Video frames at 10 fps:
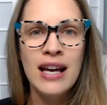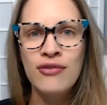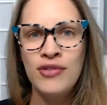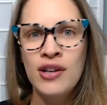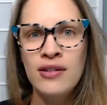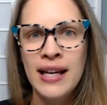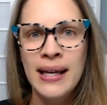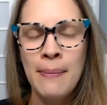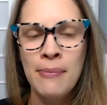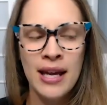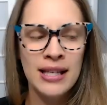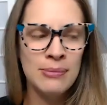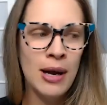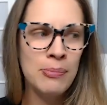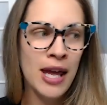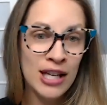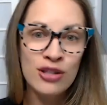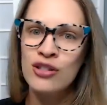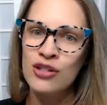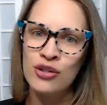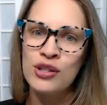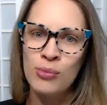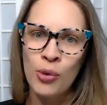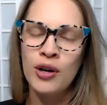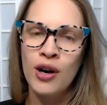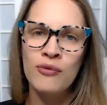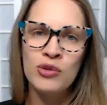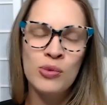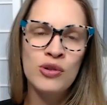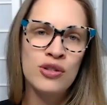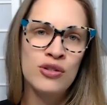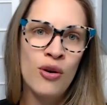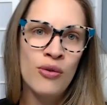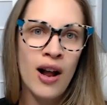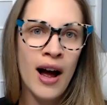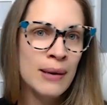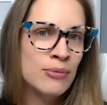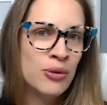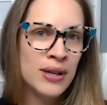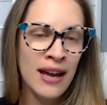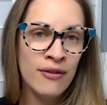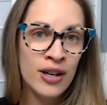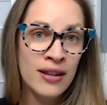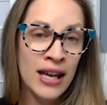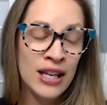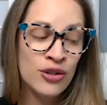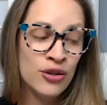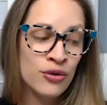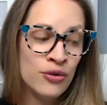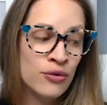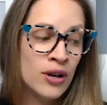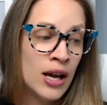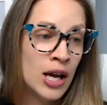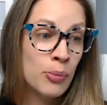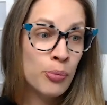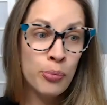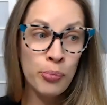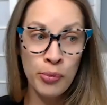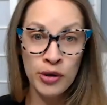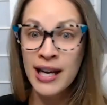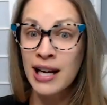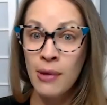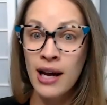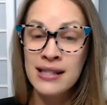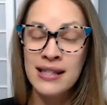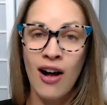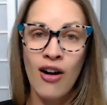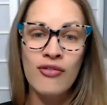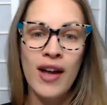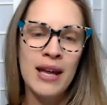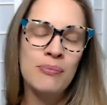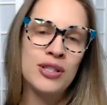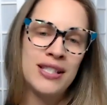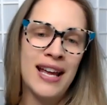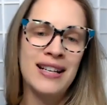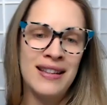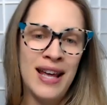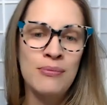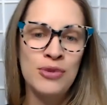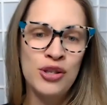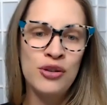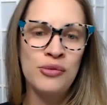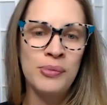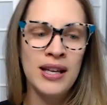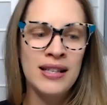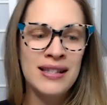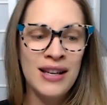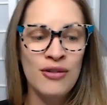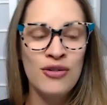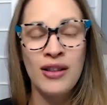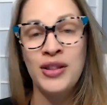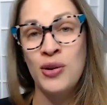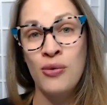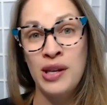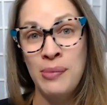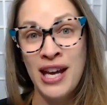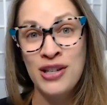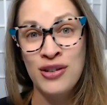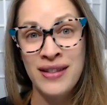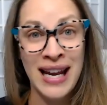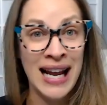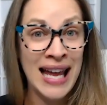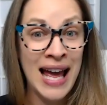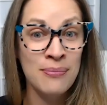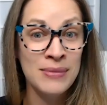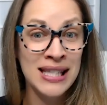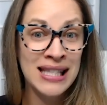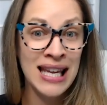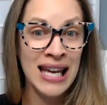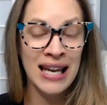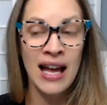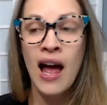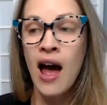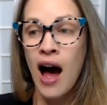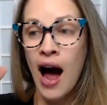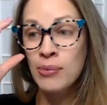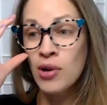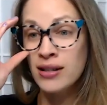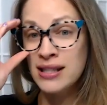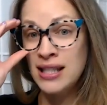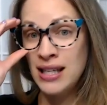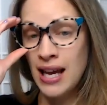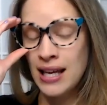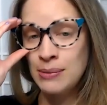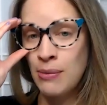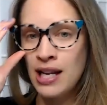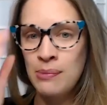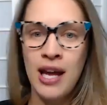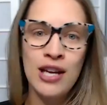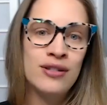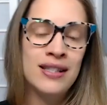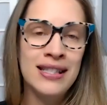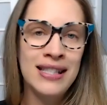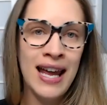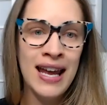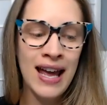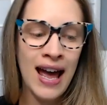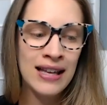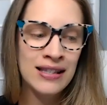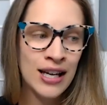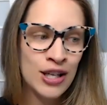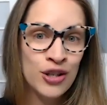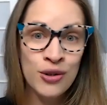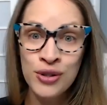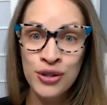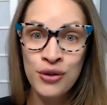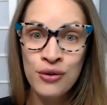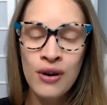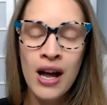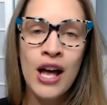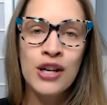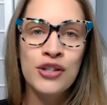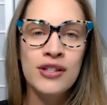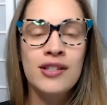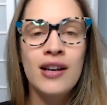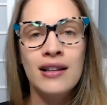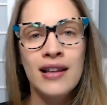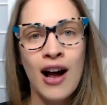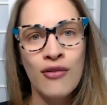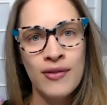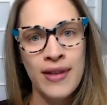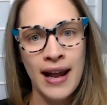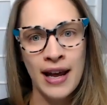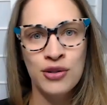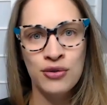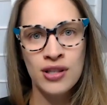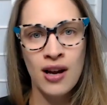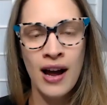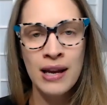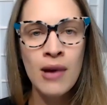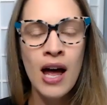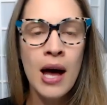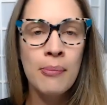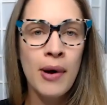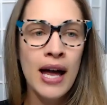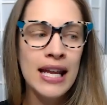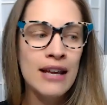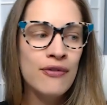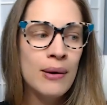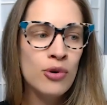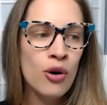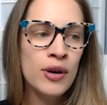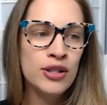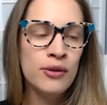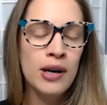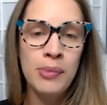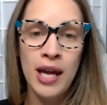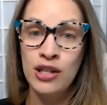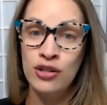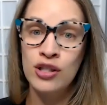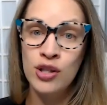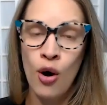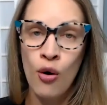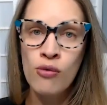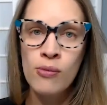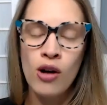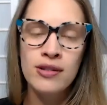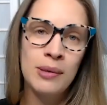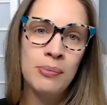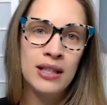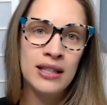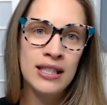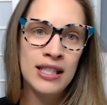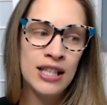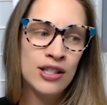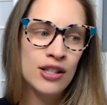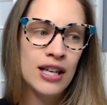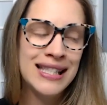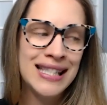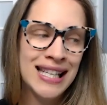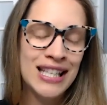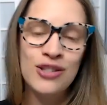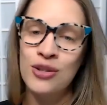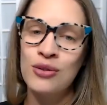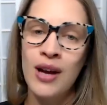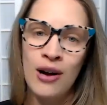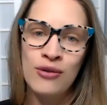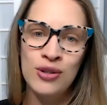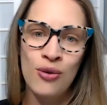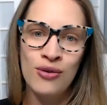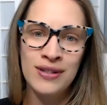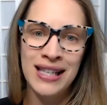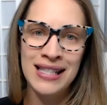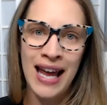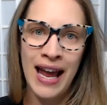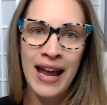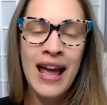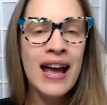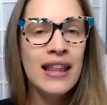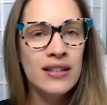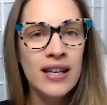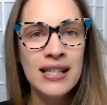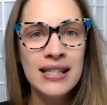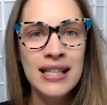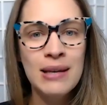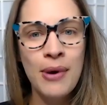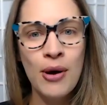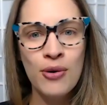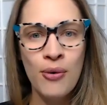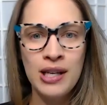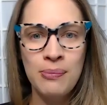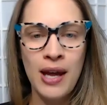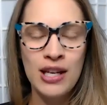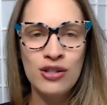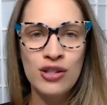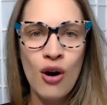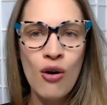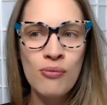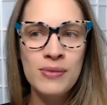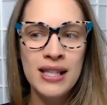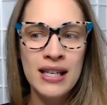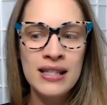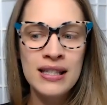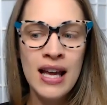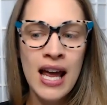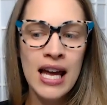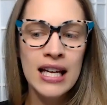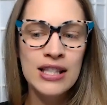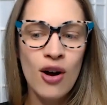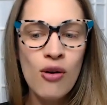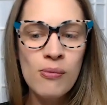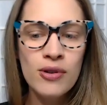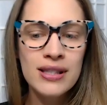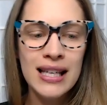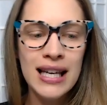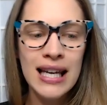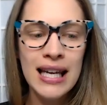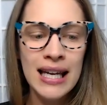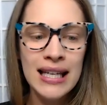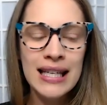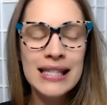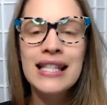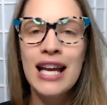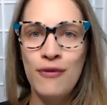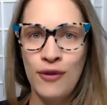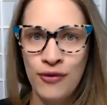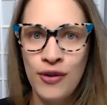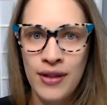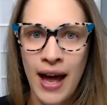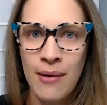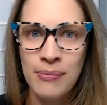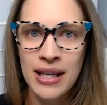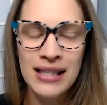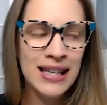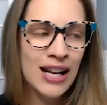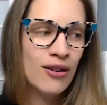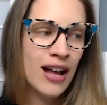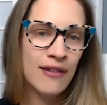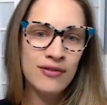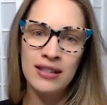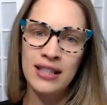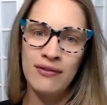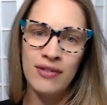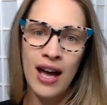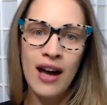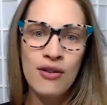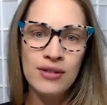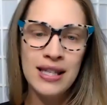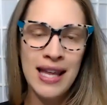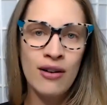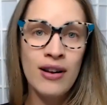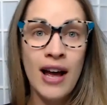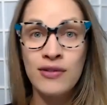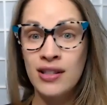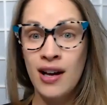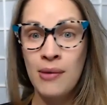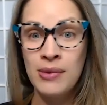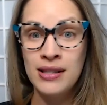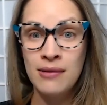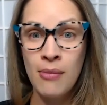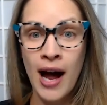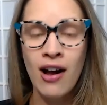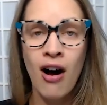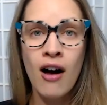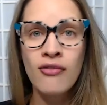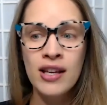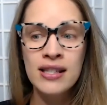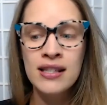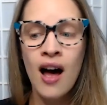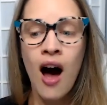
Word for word: I feel like it makes my patients just more comfortable to know that I am doing everything to protect myself and protect them too because they're not the only patient that I am seeing. I'm not seeing as many patients a day as I used to just to allow for that extra time. But if I'm going to a patient's home, I'll typically t- see two households a day. The nice thing about going to patients' homes is it's almost it is safer for them because they don't have to leave the house, they don't have to come into my office.